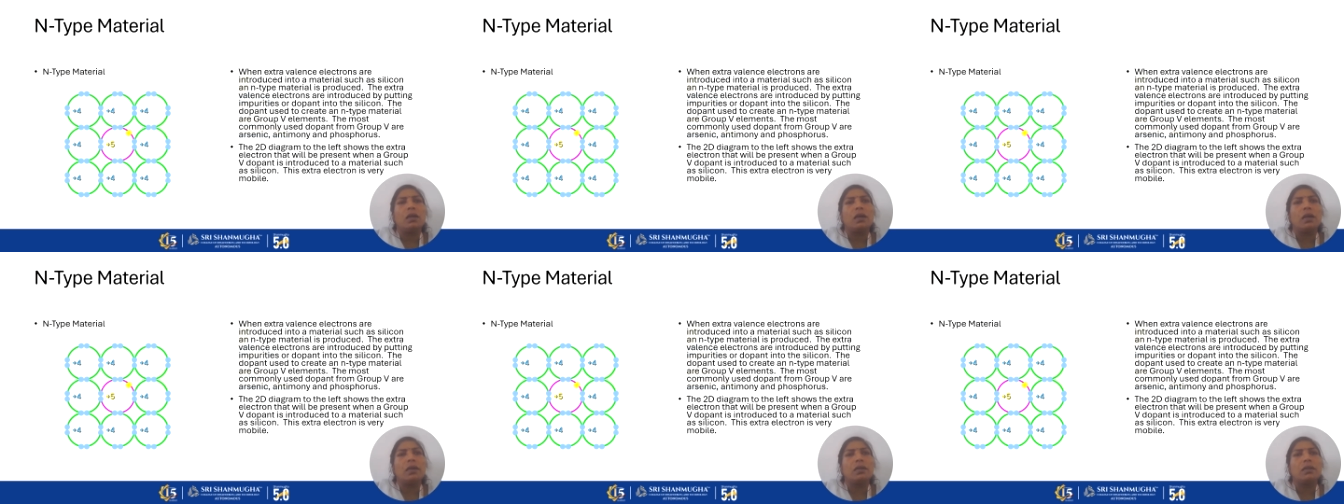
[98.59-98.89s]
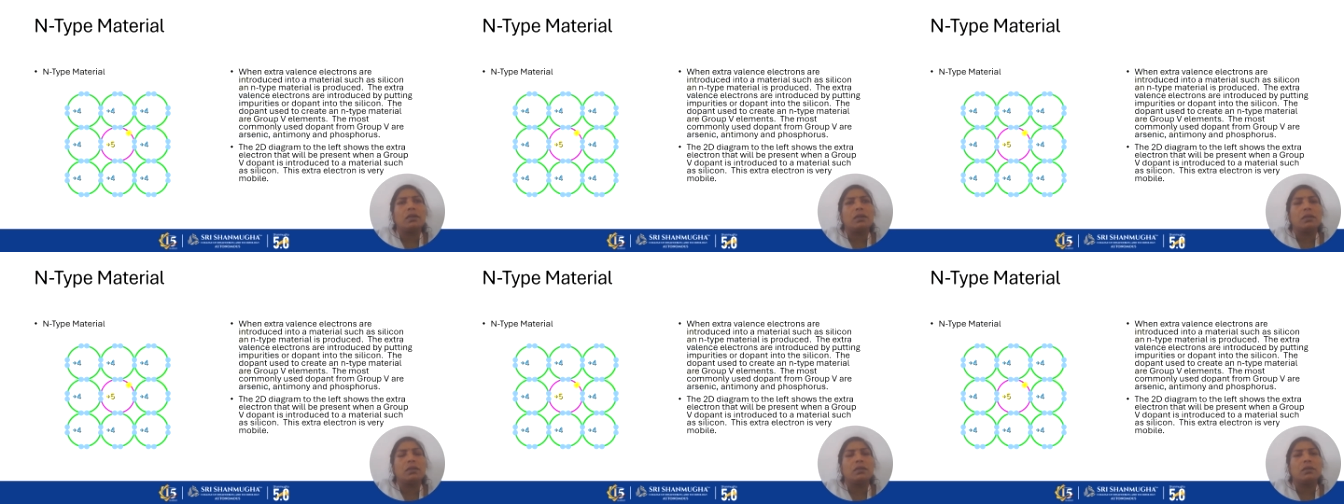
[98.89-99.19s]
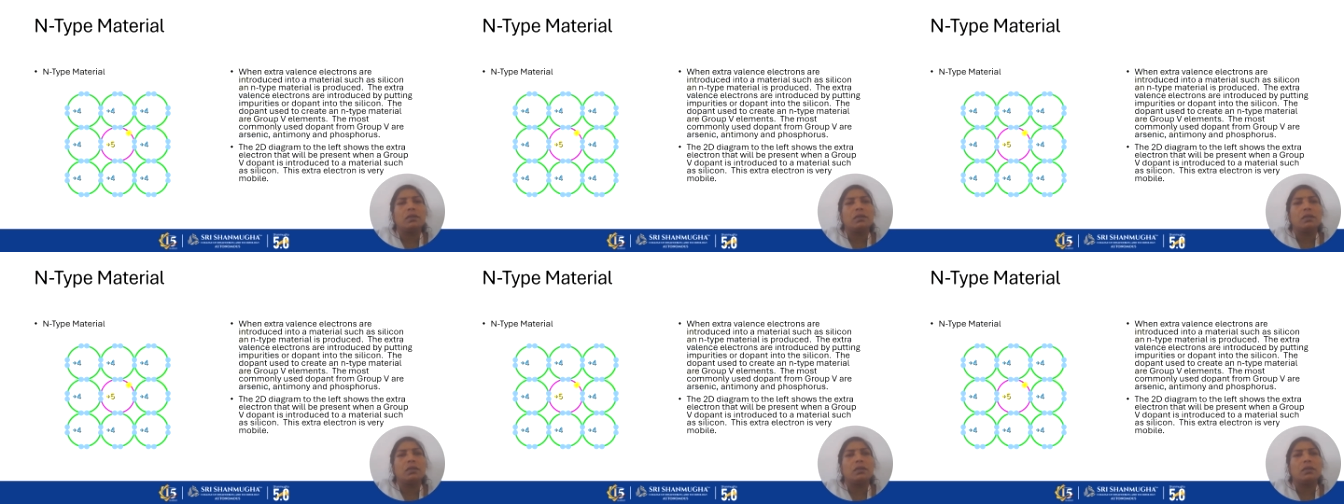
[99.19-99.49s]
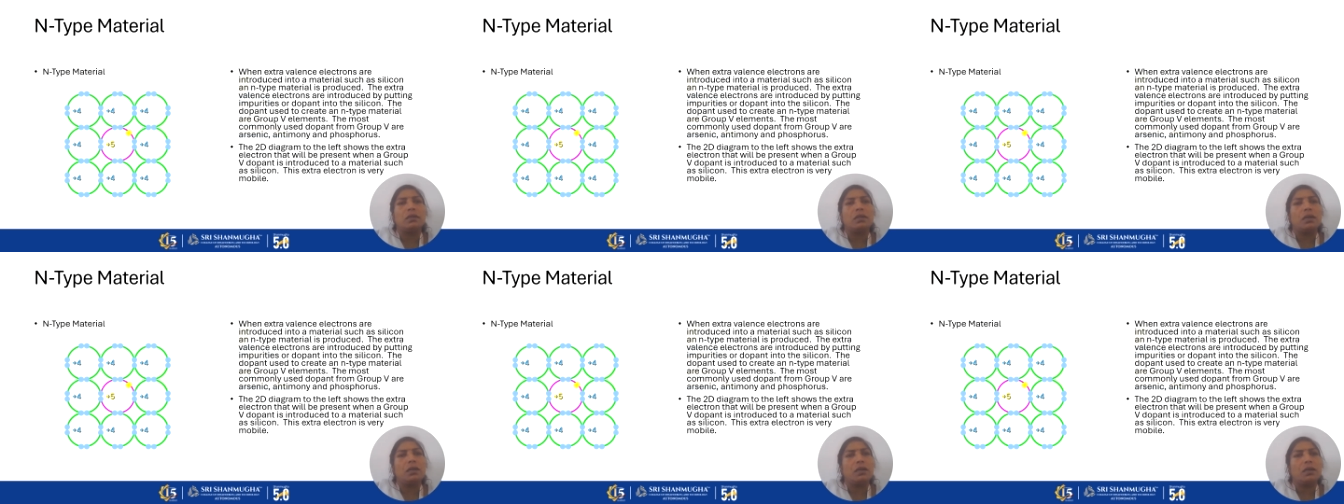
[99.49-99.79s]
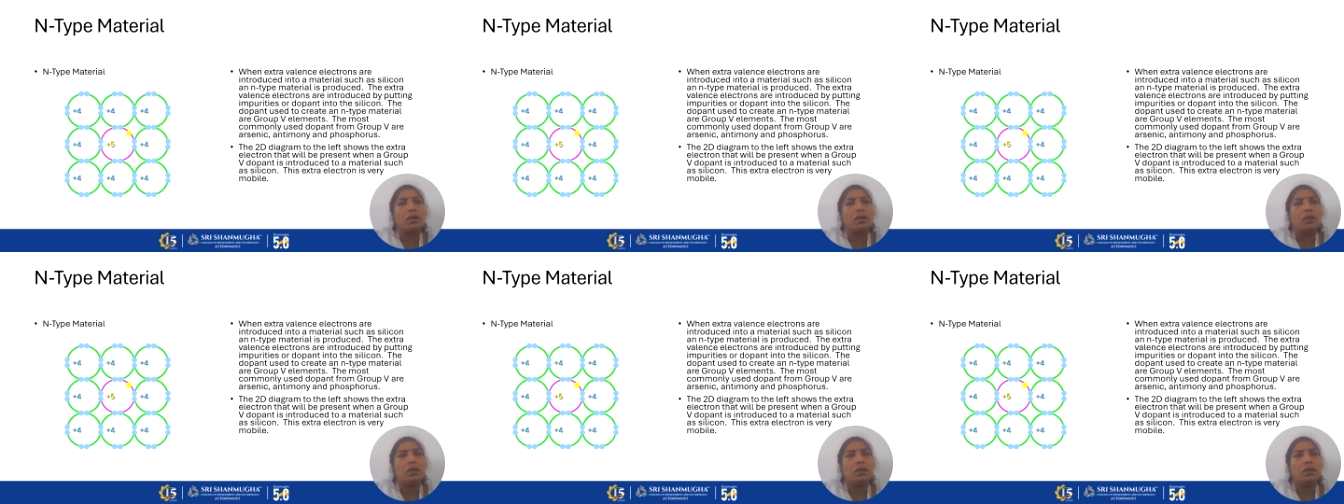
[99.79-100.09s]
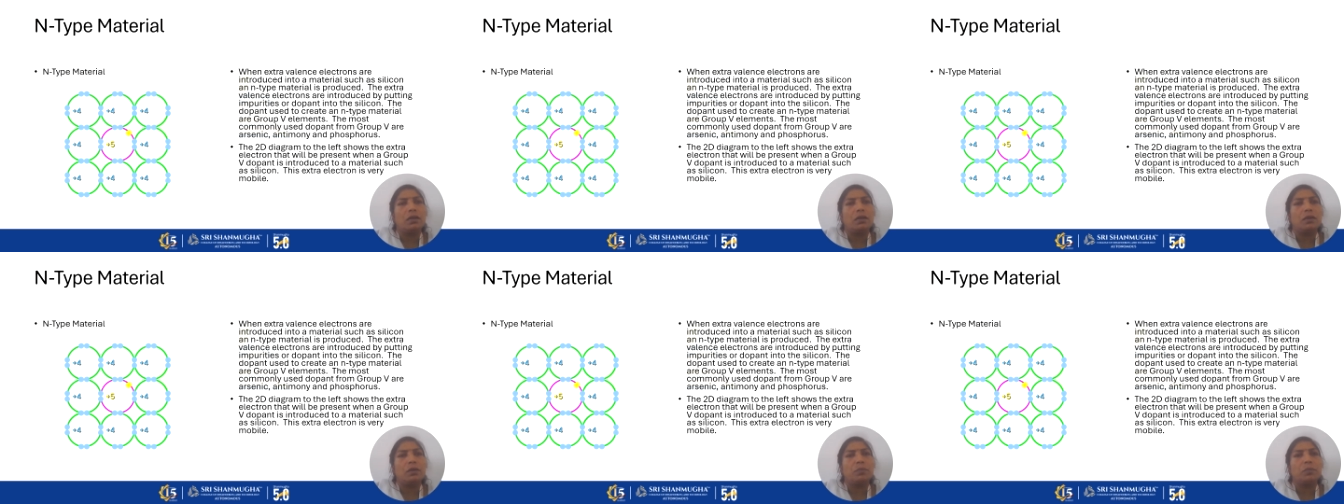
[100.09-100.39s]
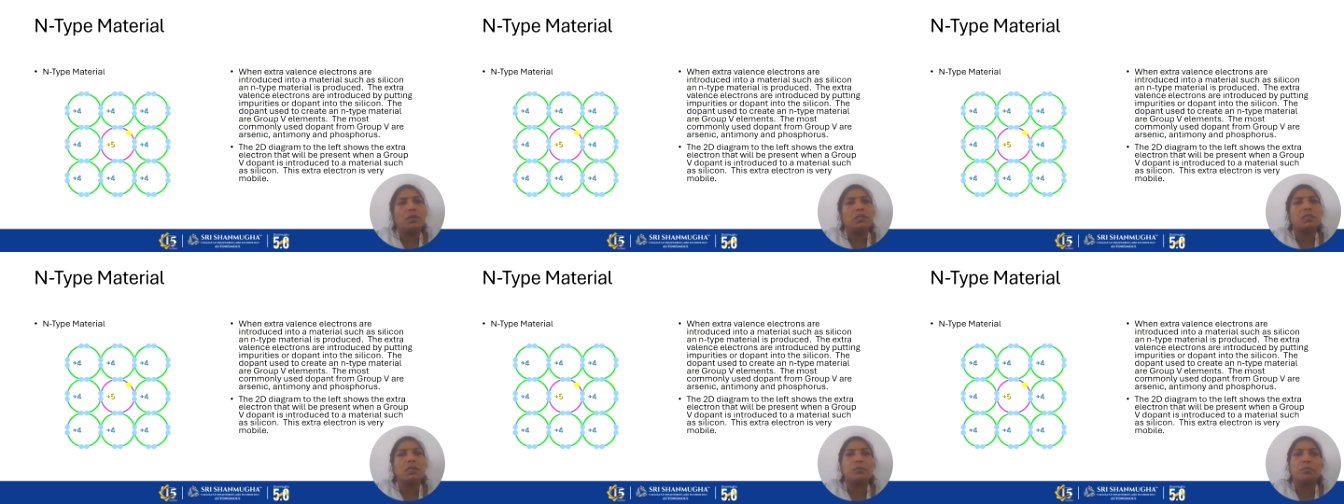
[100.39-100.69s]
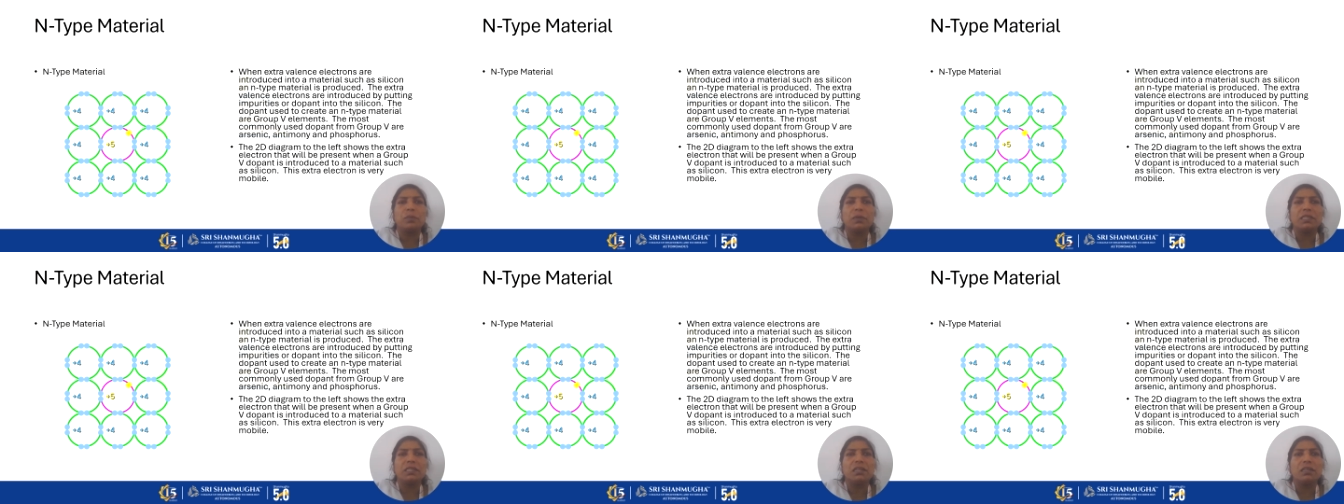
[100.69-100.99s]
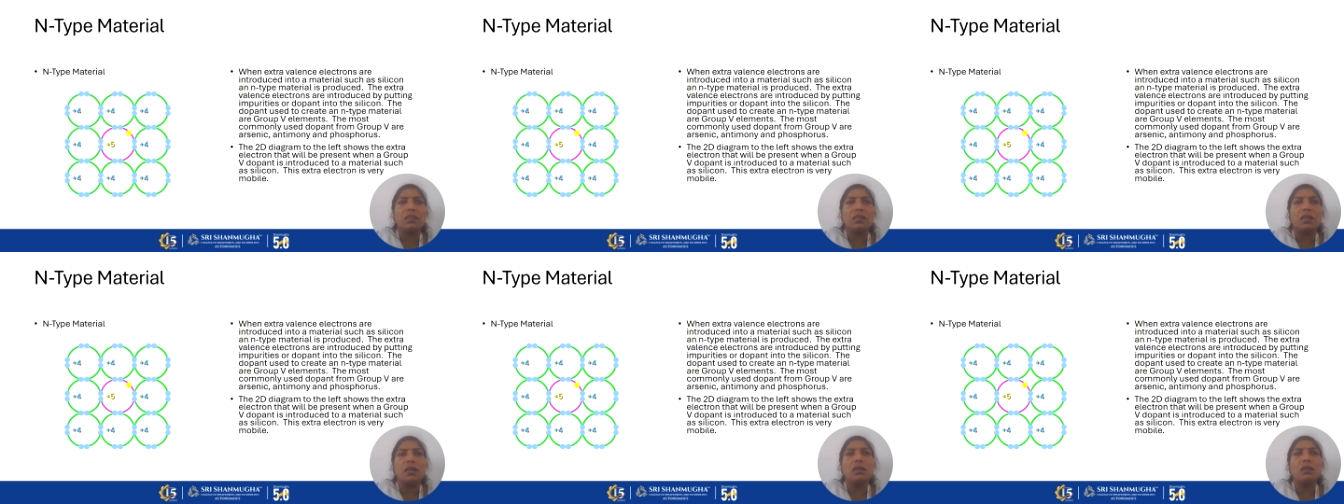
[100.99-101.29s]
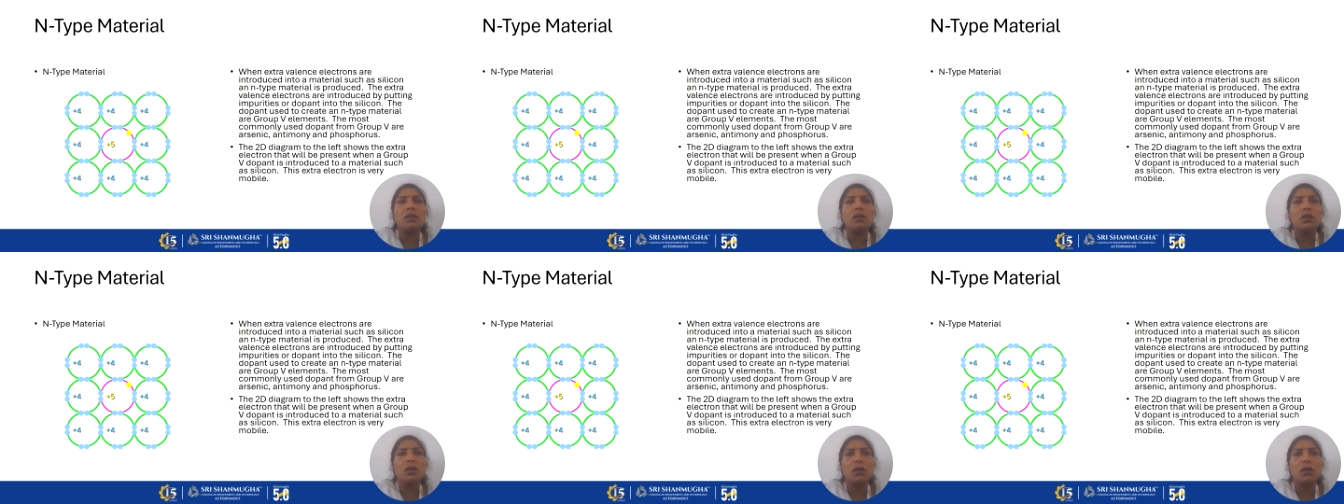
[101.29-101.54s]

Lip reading: And P-type material